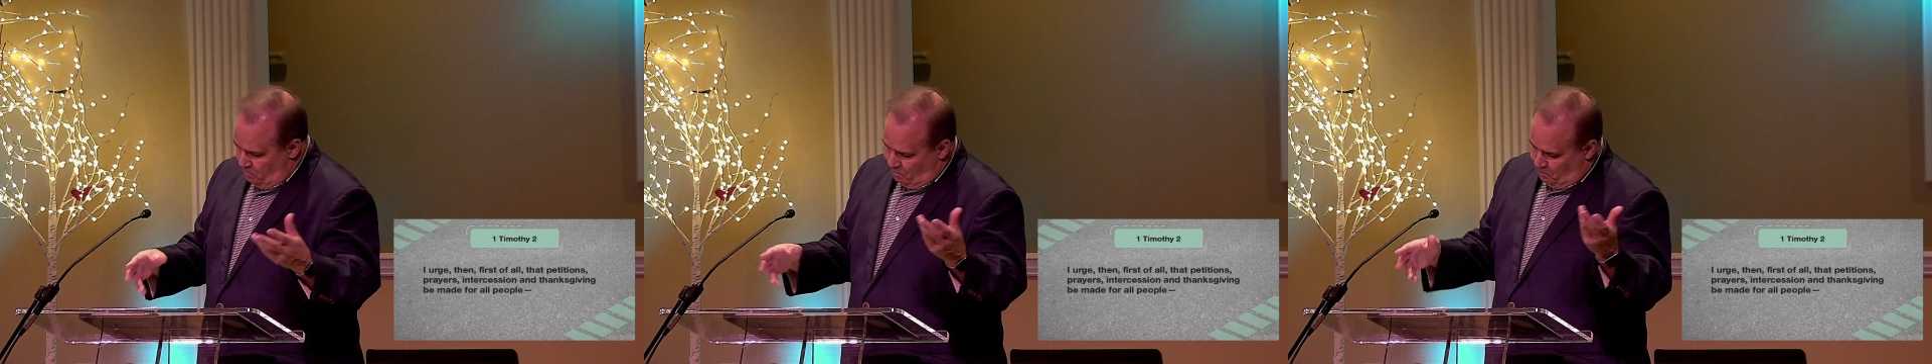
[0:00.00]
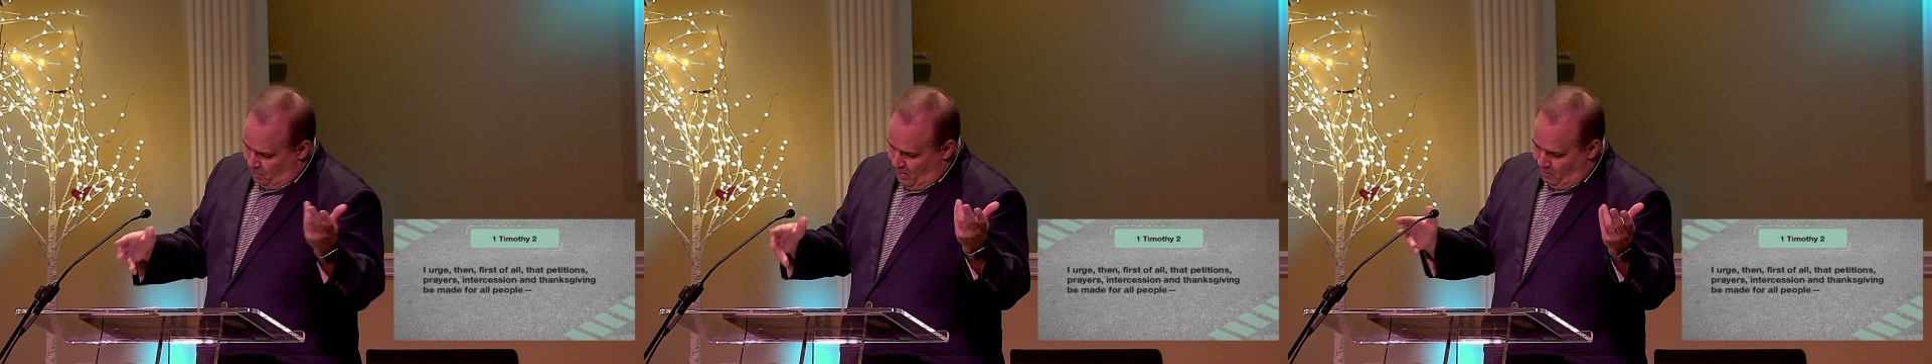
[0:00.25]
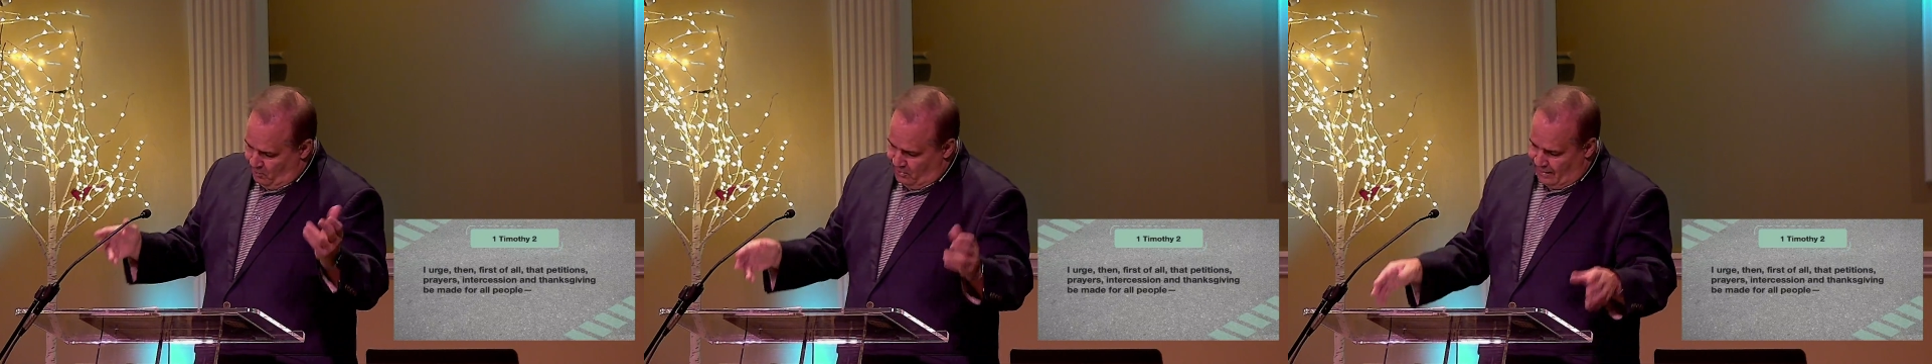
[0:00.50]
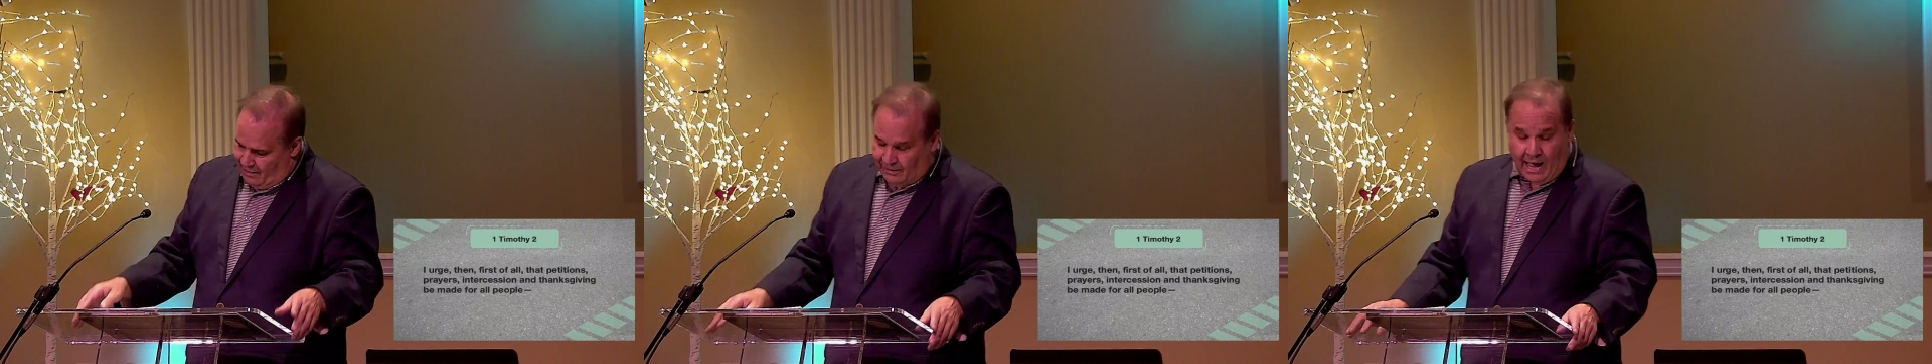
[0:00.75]
people in
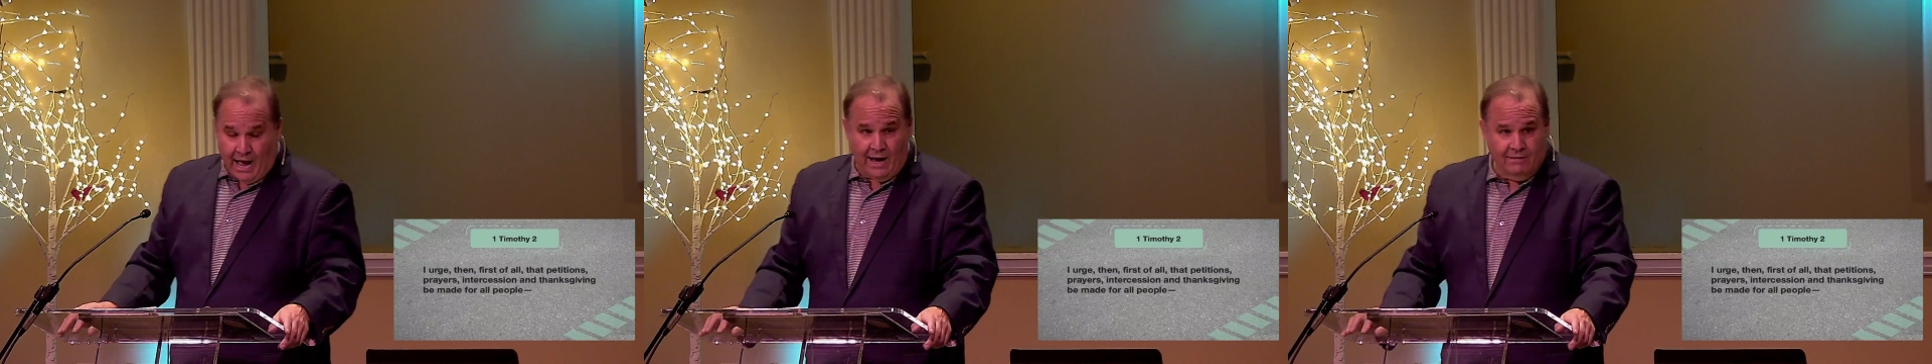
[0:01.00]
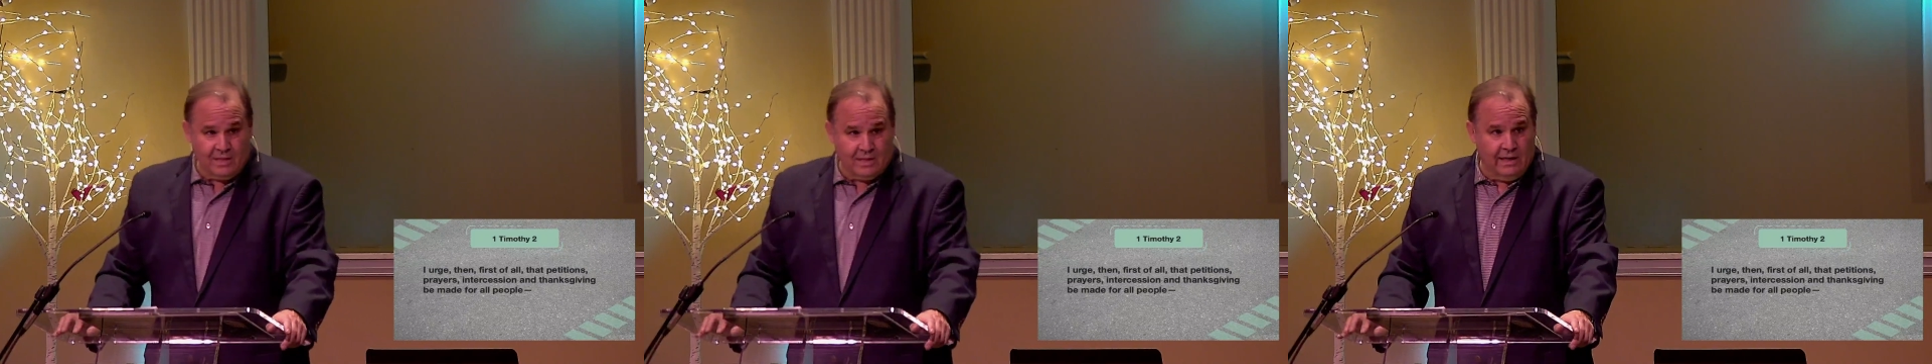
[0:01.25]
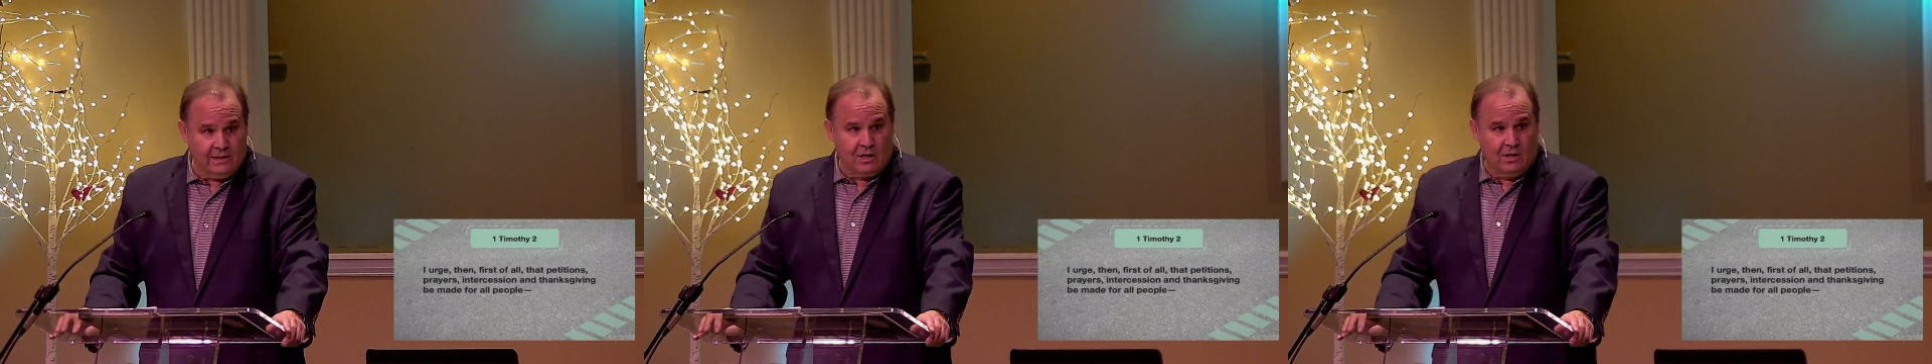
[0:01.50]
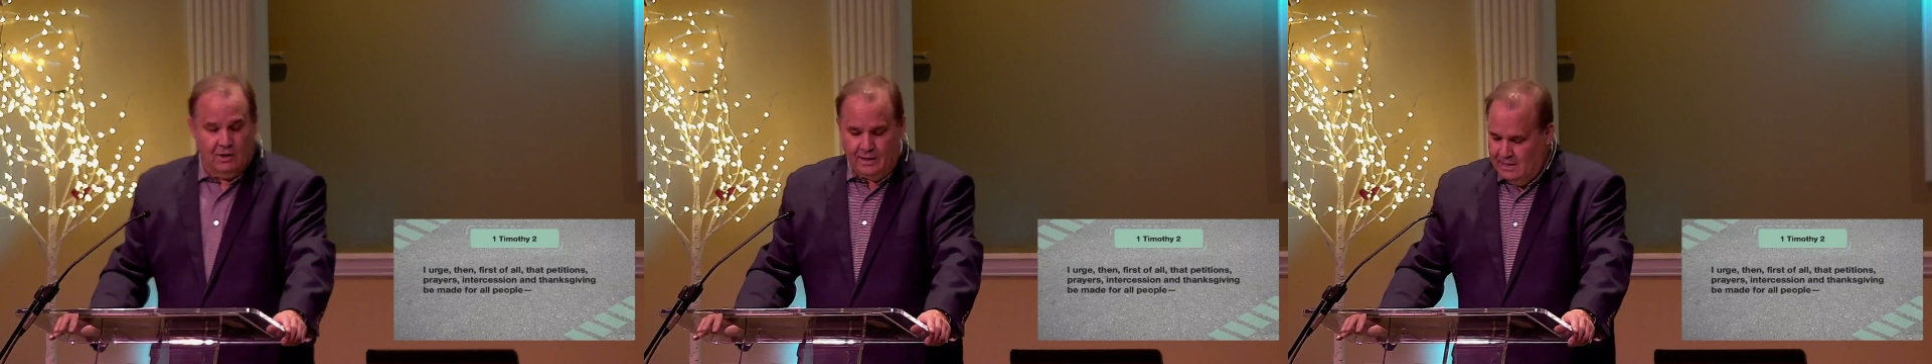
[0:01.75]
our lives, and that's
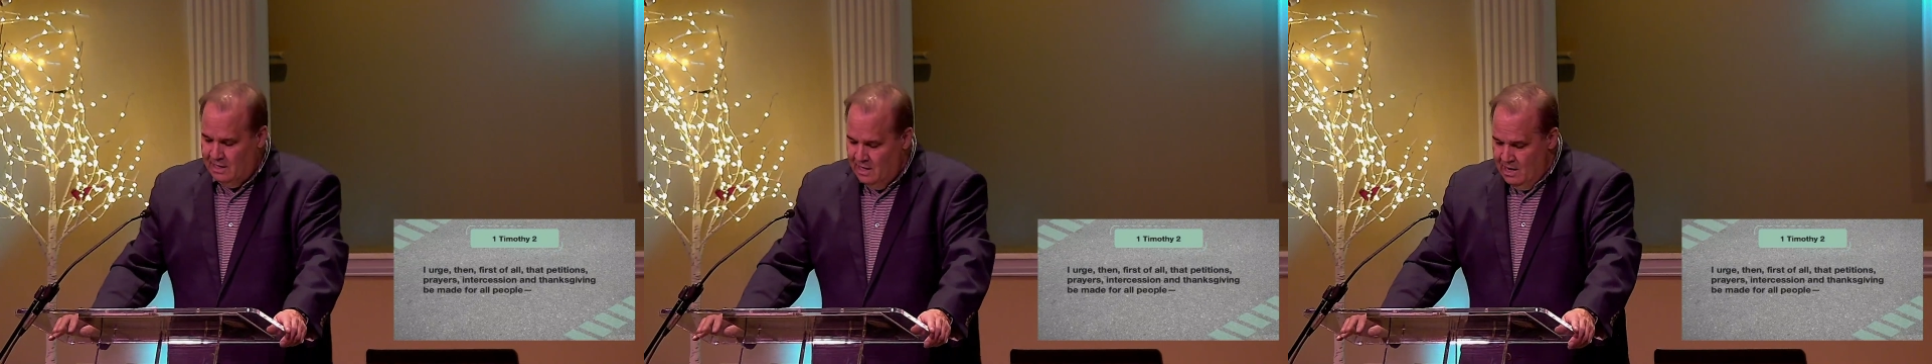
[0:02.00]
good.